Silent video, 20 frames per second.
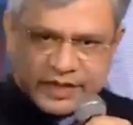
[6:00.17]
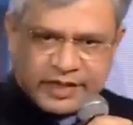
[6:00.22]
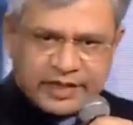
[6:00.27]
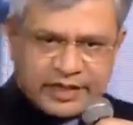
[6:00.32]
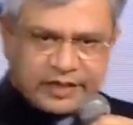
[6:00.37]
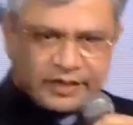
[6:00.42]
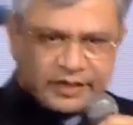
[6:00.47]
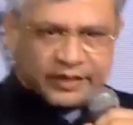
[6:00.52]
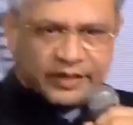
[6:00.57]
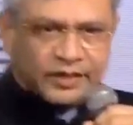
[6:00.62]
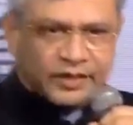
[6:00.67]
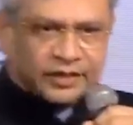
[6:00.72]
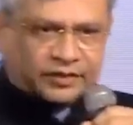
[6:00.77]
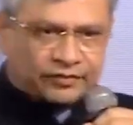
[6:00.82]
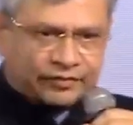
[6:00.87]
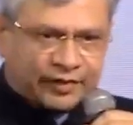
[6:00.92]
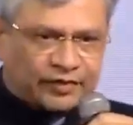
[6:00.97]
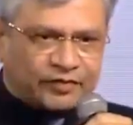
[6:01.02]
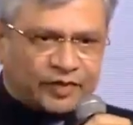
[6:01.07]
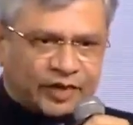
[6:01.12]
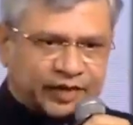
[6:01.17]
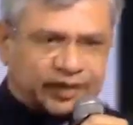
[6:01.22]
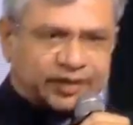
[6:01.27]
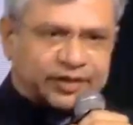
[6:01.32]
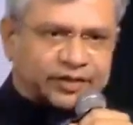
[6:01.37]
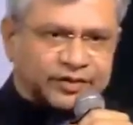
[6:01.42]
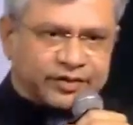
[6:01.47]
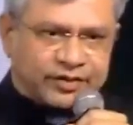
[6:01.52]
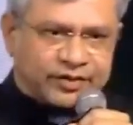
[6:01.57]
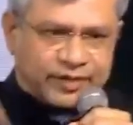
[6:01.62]
like 500
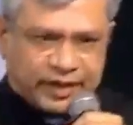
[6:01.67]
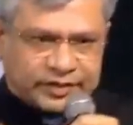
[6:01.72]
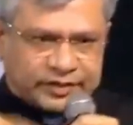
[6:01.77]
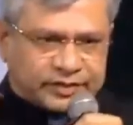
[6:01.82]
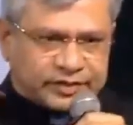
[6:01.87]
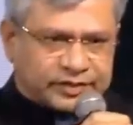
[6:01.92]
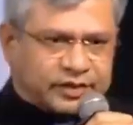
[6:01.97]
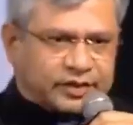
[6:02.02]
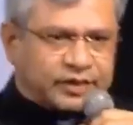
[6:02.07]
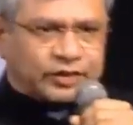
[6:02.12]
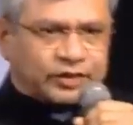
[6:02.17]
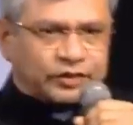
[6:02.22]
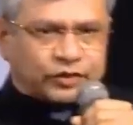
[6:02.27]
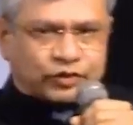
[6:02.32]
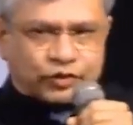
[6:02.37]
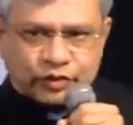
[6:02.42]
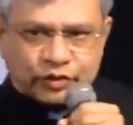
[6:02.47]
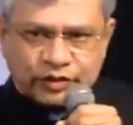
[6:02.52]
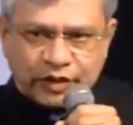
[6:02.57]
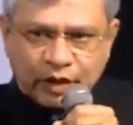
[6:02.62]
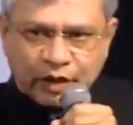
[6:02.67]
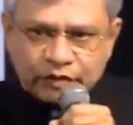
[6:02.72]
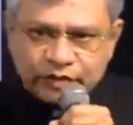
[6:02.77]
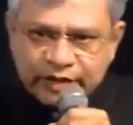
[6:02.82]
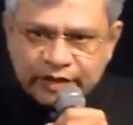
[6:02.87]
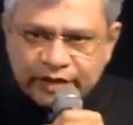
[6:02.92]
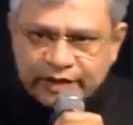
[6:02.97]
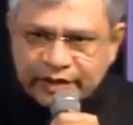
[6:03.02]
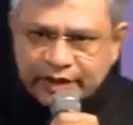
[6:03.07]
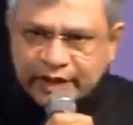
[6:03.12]
trucks. So,
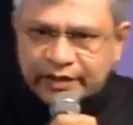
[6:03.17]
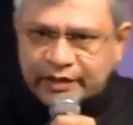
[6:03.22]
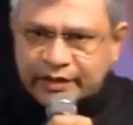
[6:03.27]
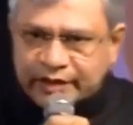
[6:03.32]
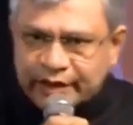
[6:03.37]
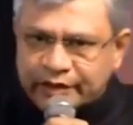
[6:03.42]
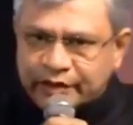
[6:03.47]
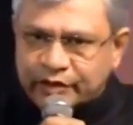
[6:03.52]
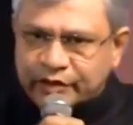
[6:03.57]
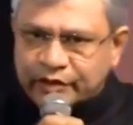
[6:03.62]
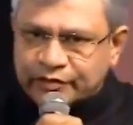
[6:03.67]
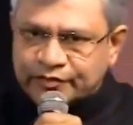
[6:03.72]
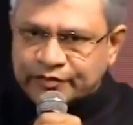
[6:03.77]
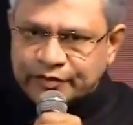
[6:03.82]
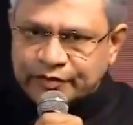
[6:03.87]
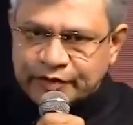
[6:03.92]
1,000 ton kind of